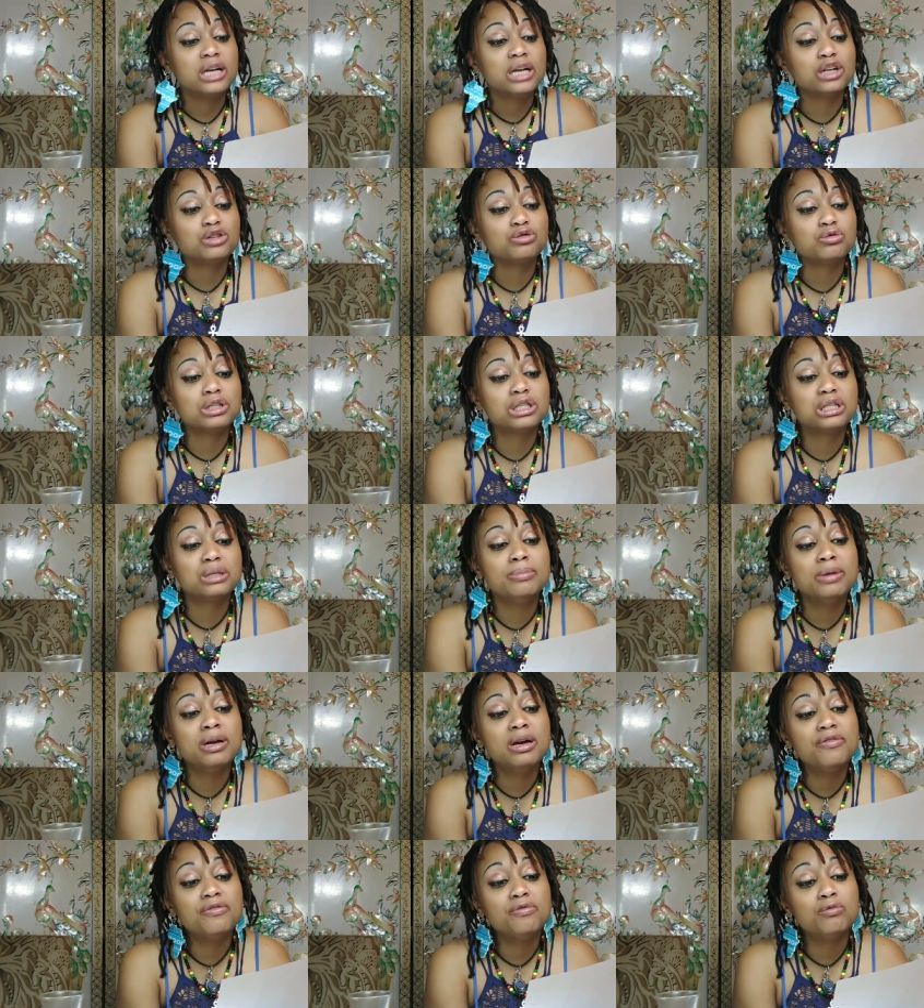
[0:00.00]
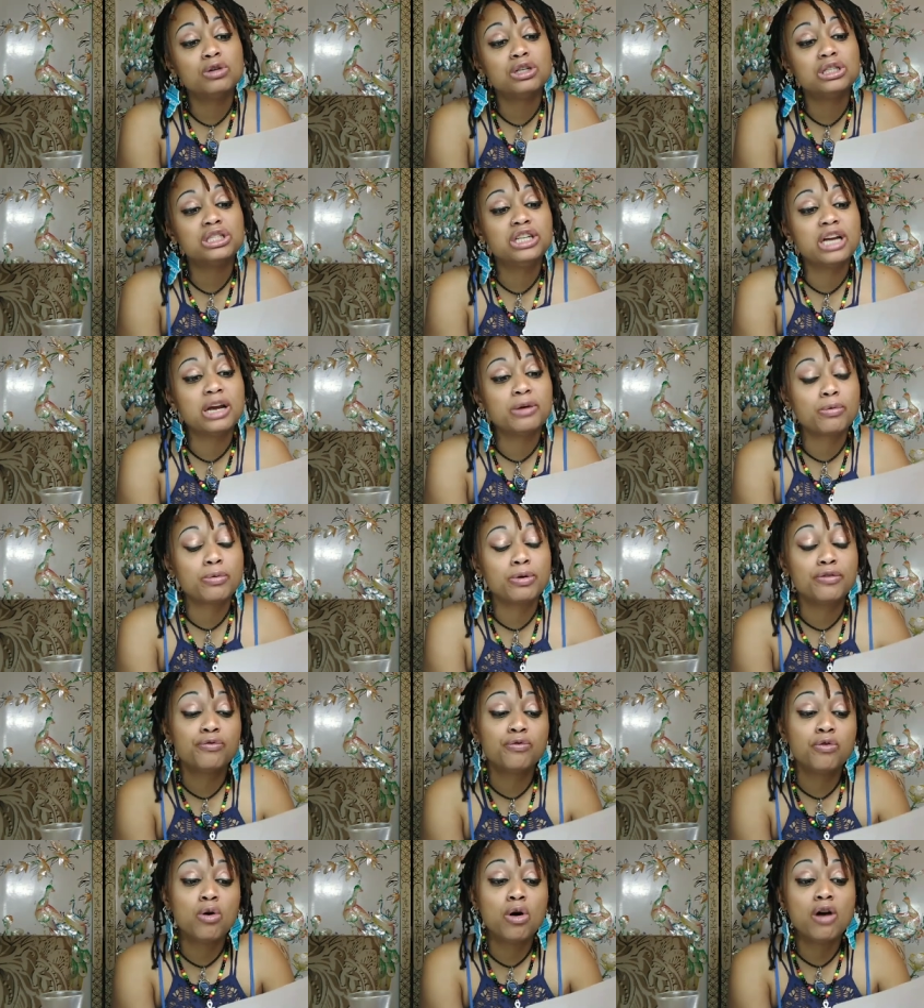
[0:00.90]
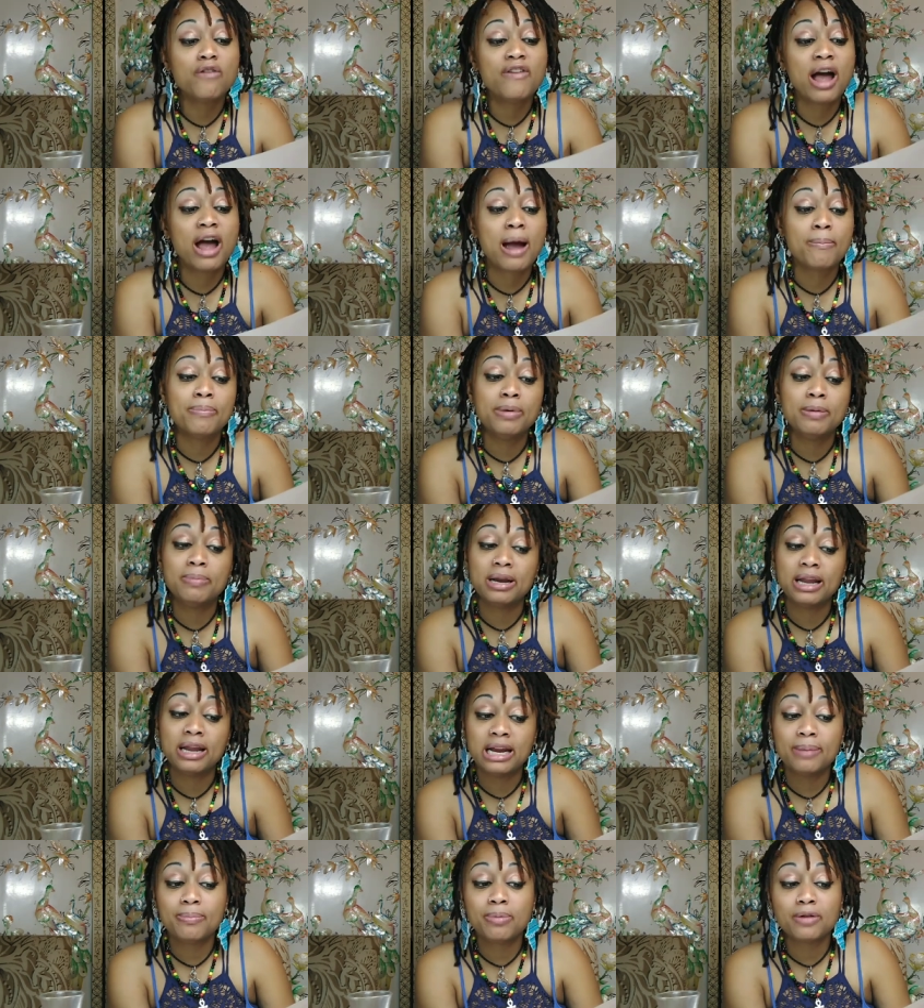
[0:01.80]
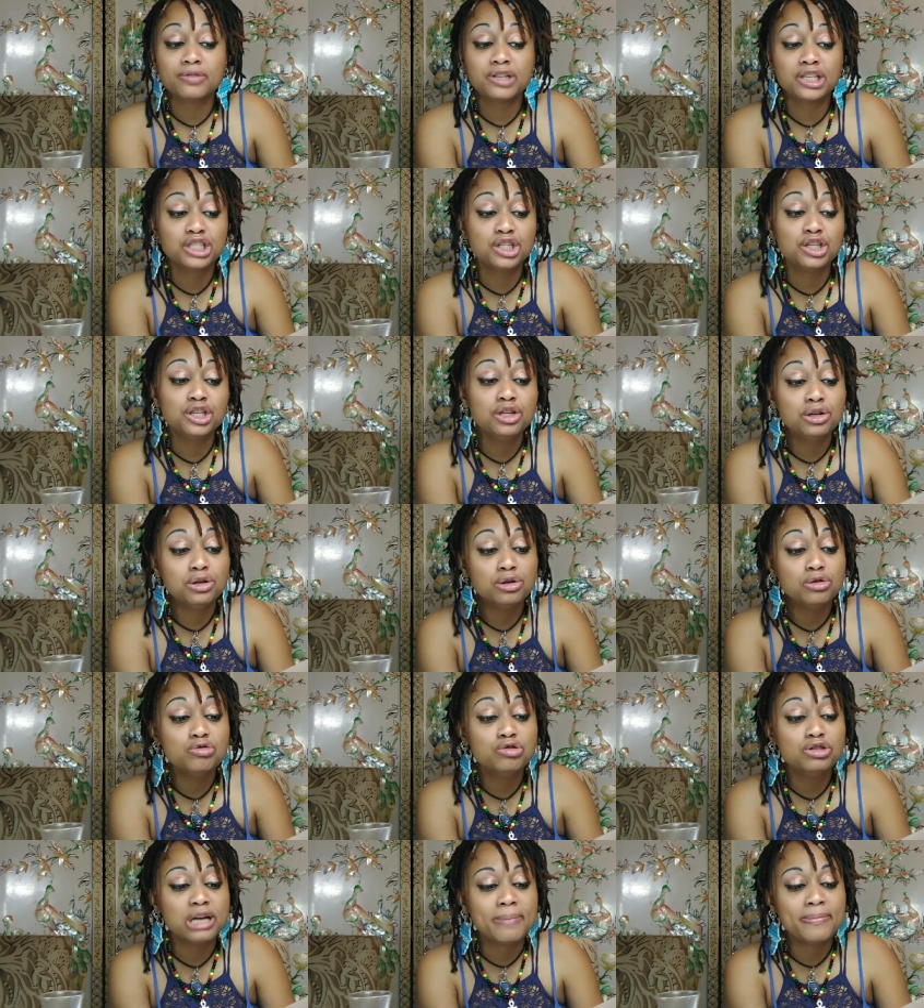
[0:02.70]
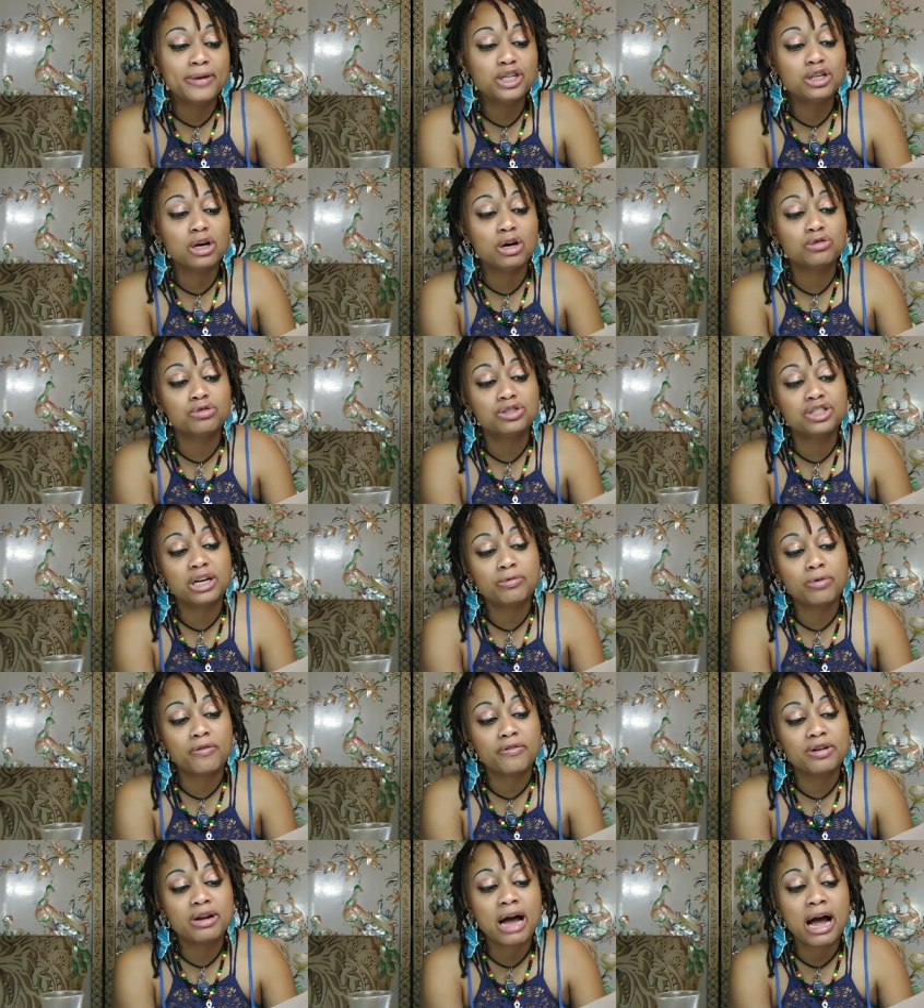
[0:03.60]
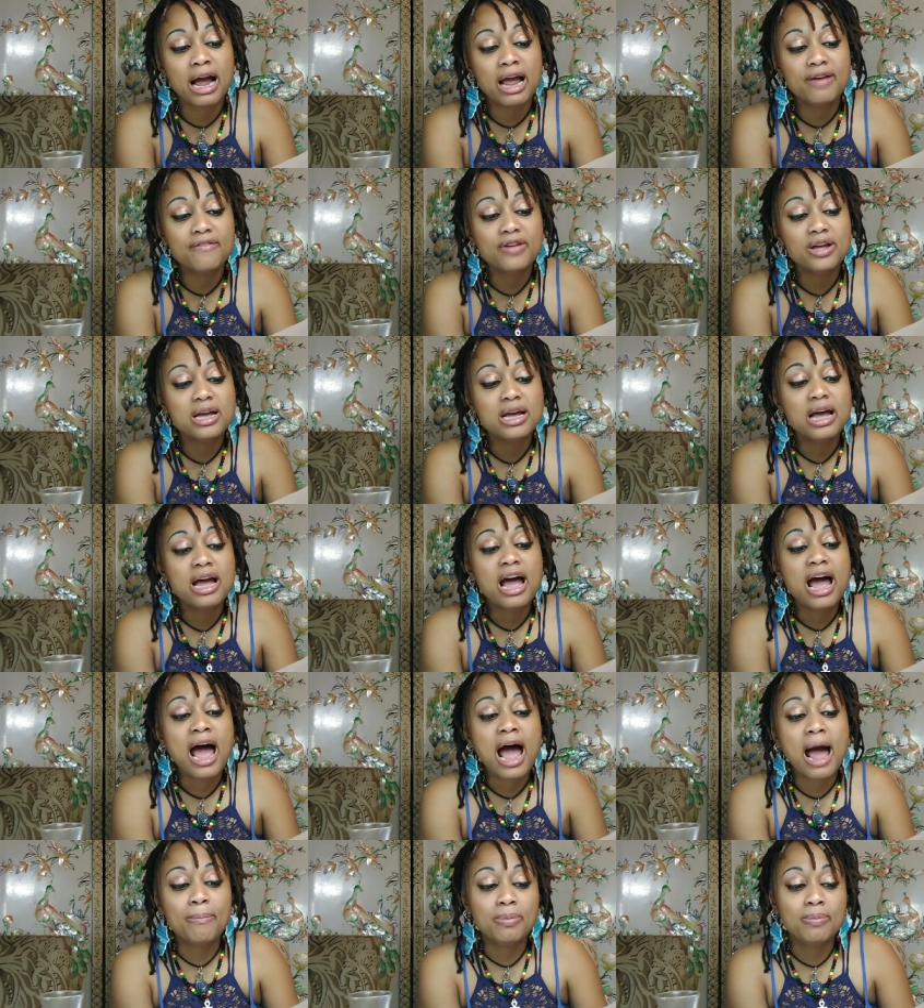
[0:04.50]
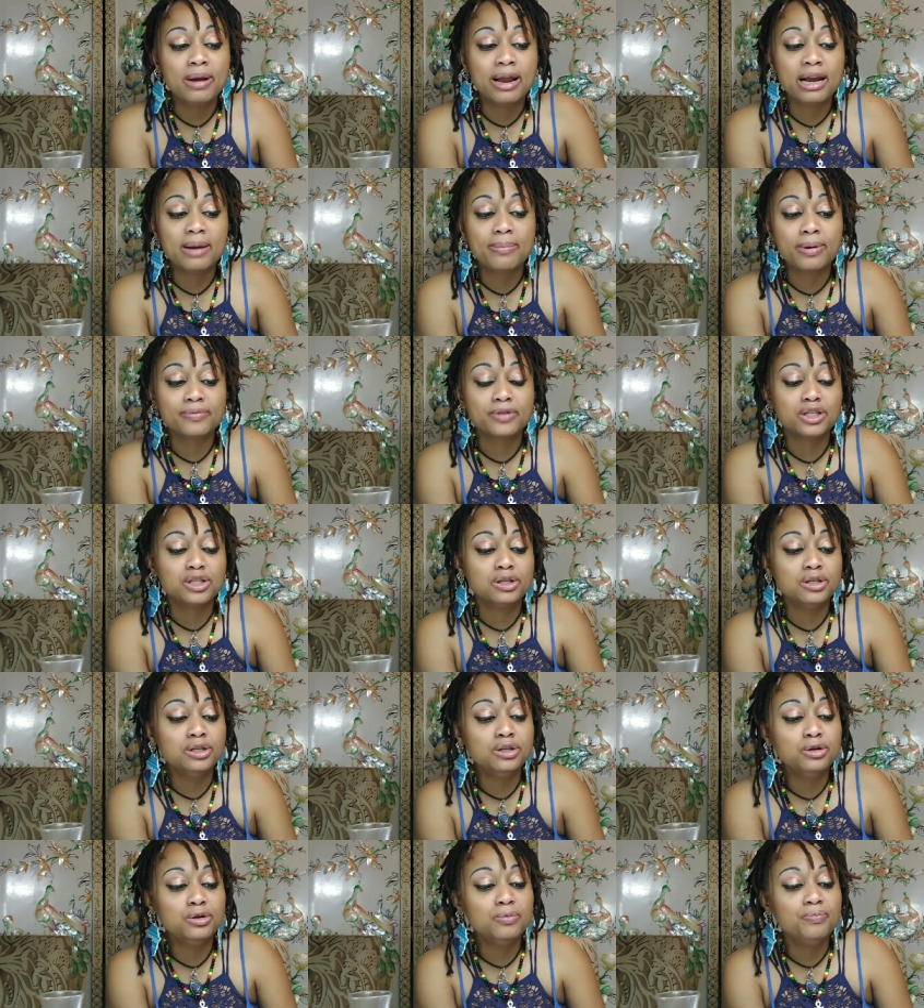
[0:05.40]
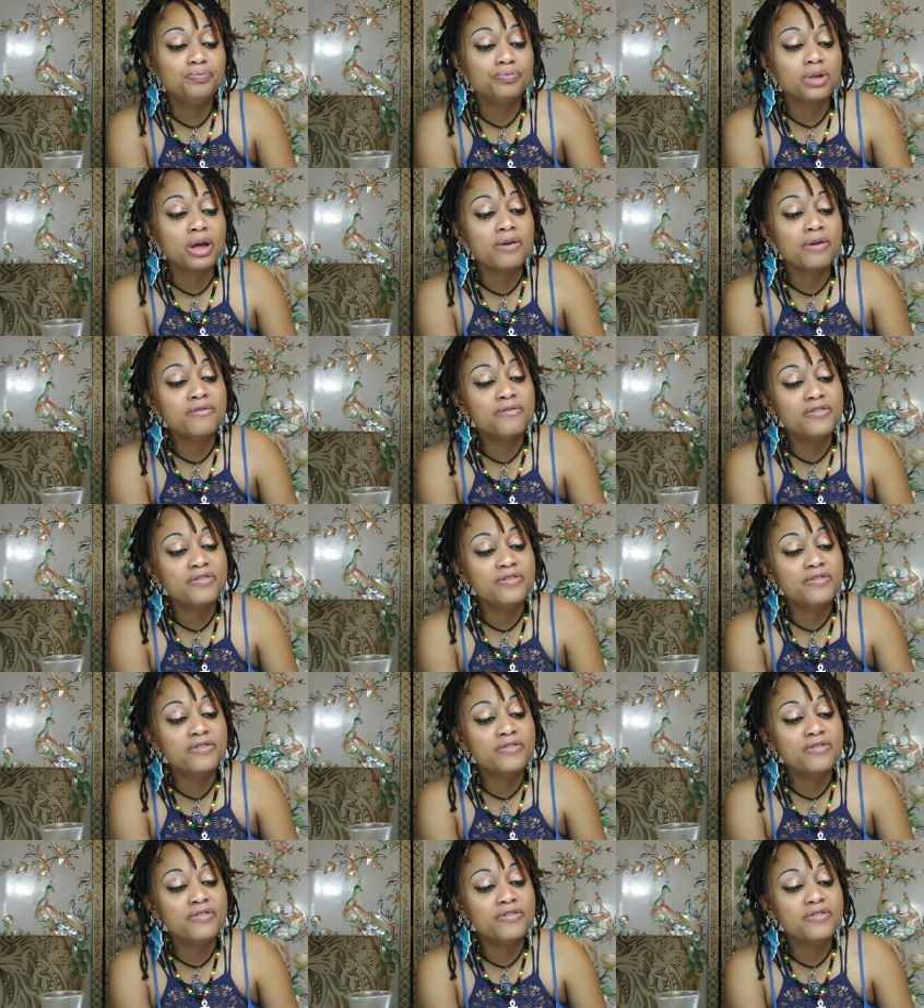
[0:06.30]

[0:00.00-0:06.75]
Joshua Smith was January 4th, happy belated birthday to you. Jamie Jones was January 9th, happy belated birthday to you.